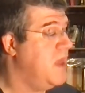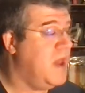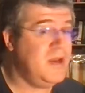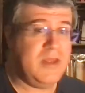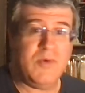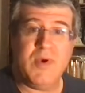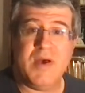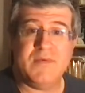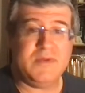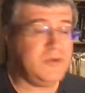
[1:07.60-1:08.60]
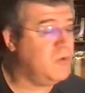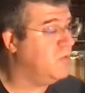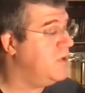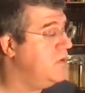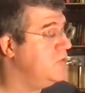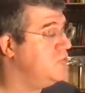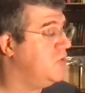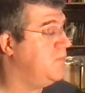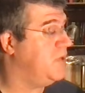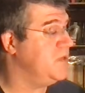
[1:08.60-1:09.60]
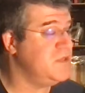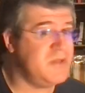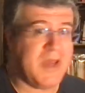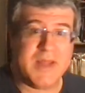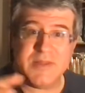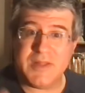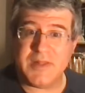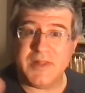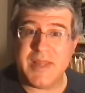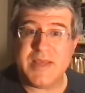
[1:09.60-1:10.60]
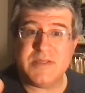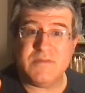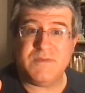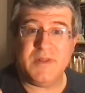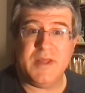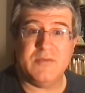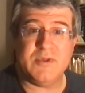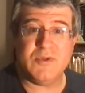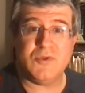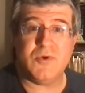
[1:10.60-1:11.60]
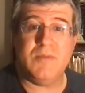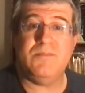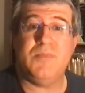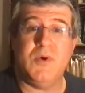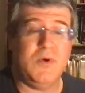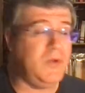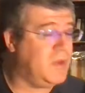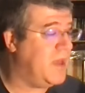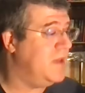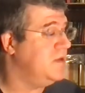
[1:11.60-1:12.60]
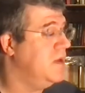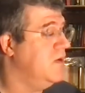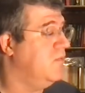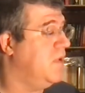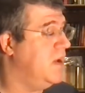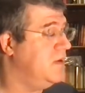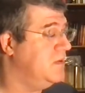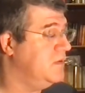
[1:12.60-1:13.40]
And then you have quarter note triplets. It's got that lazy feeling of a triplet, right?